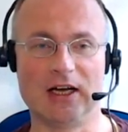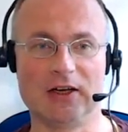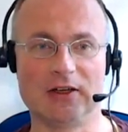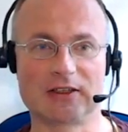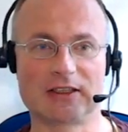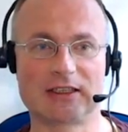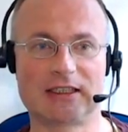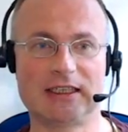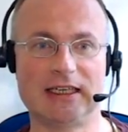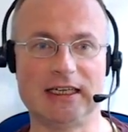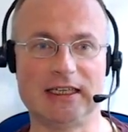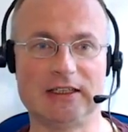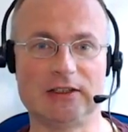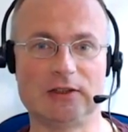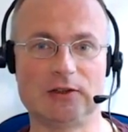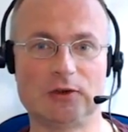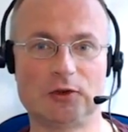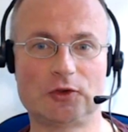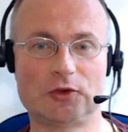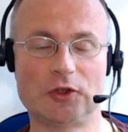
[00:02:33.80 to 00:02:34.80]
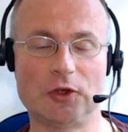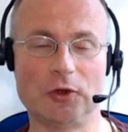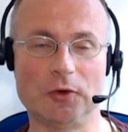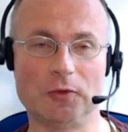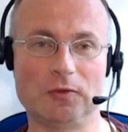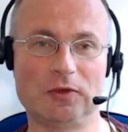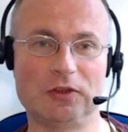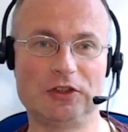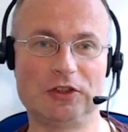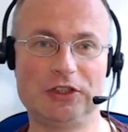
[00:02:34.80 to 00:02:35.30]
Okay, so
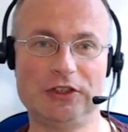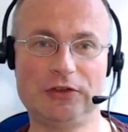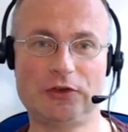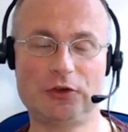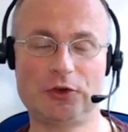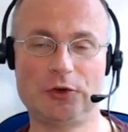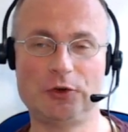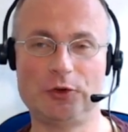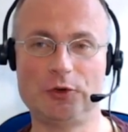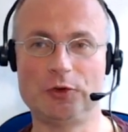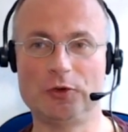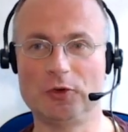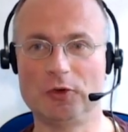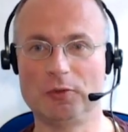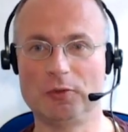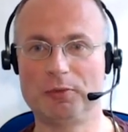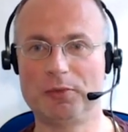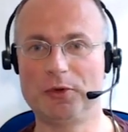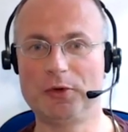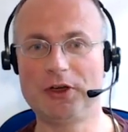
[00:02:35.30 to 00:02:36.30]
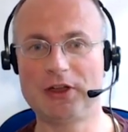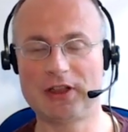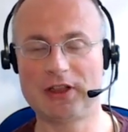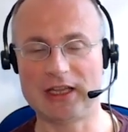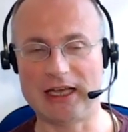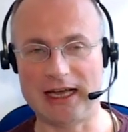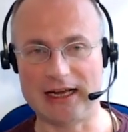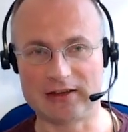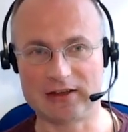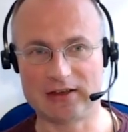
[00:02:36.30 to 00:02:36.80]
just to put
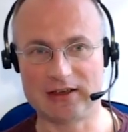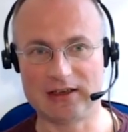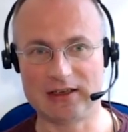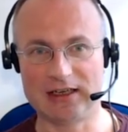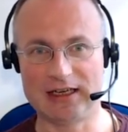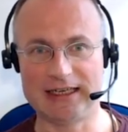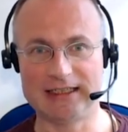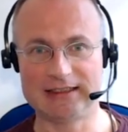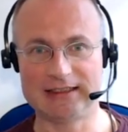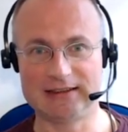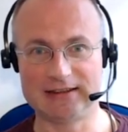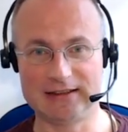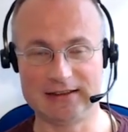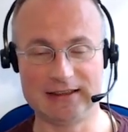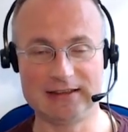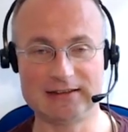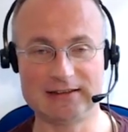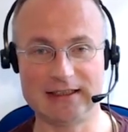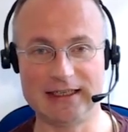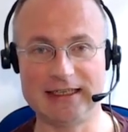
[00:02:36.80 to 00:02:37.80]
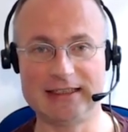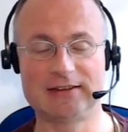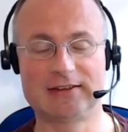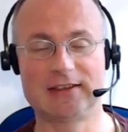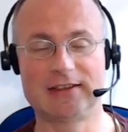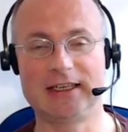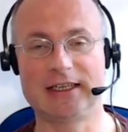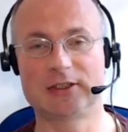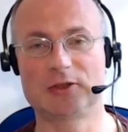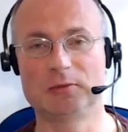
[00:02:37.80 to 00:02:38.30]
that these late
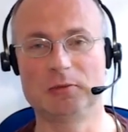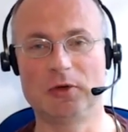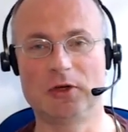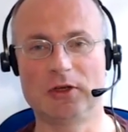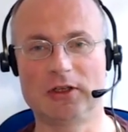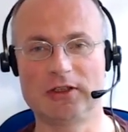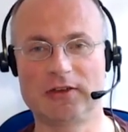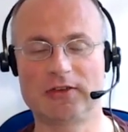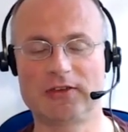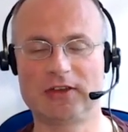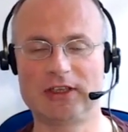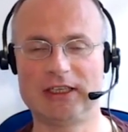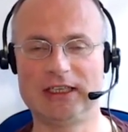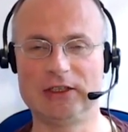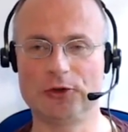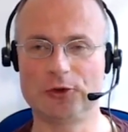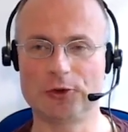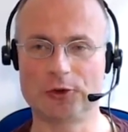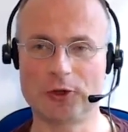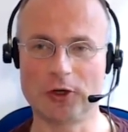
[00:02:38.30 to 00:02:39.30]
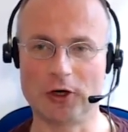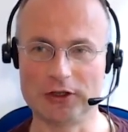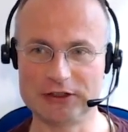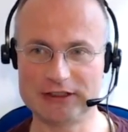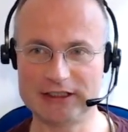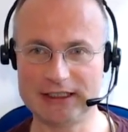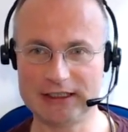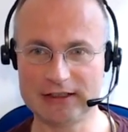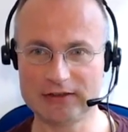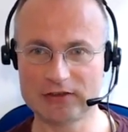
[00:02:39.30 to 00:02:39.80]
selection models into
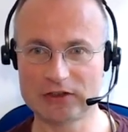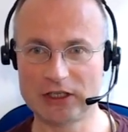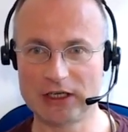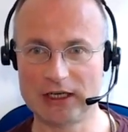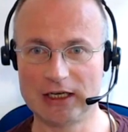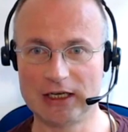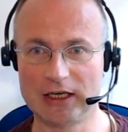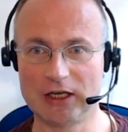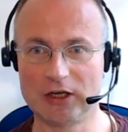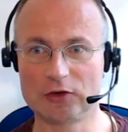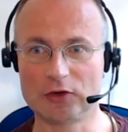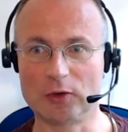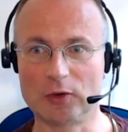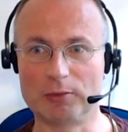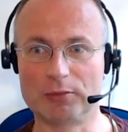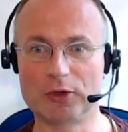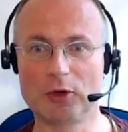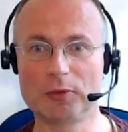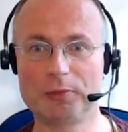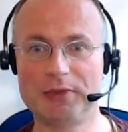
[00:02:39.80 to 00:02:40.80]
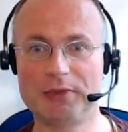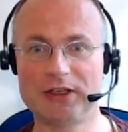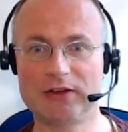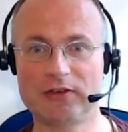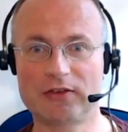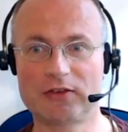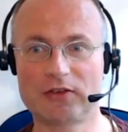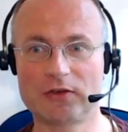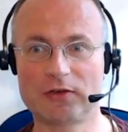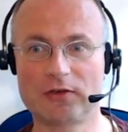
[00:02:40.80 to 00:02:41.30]
context, so
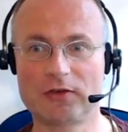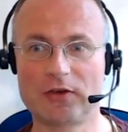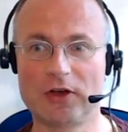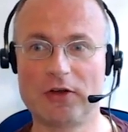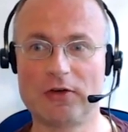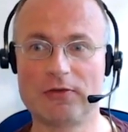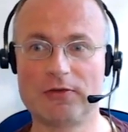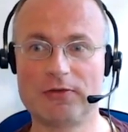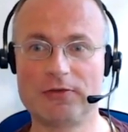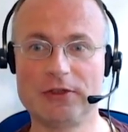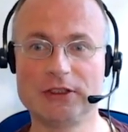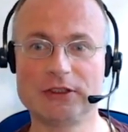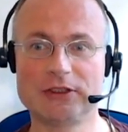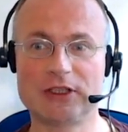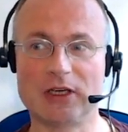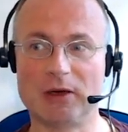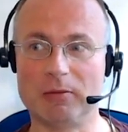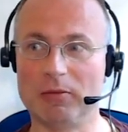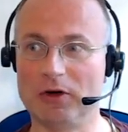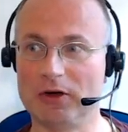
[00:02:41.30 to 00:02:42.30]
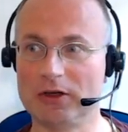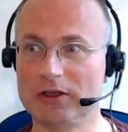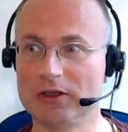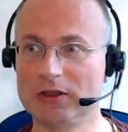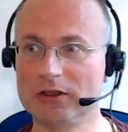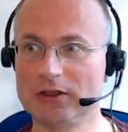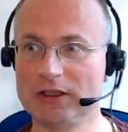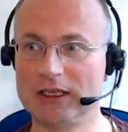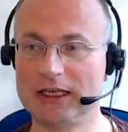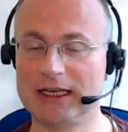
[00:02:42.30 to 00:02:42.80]
Broadbent's filter
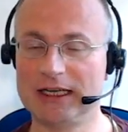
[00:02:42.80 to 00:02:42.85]
model